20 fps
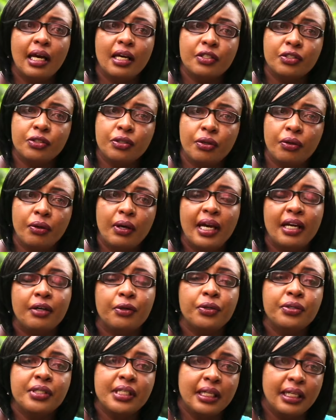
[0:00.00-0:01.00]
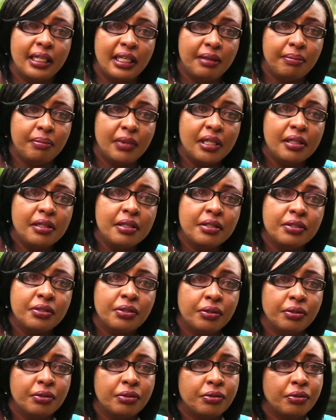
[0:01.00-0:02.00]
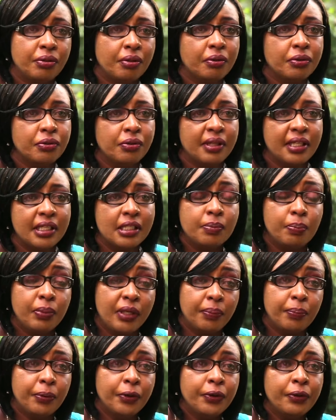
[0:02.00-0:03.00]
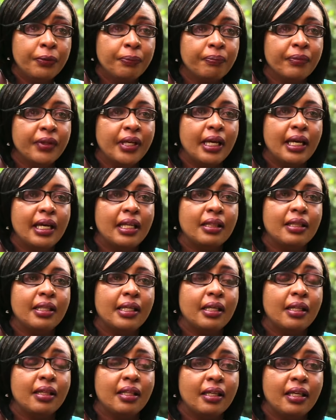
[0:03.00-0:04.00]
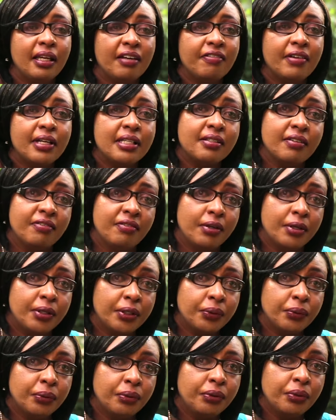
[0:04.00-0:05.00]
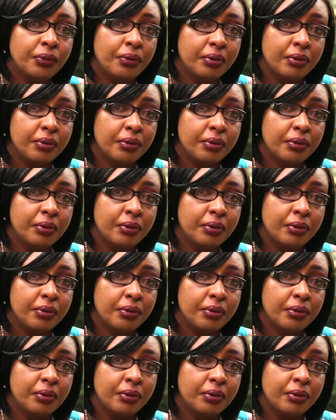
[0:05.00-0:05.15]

So I wrote an email to these people, and they gave us a very good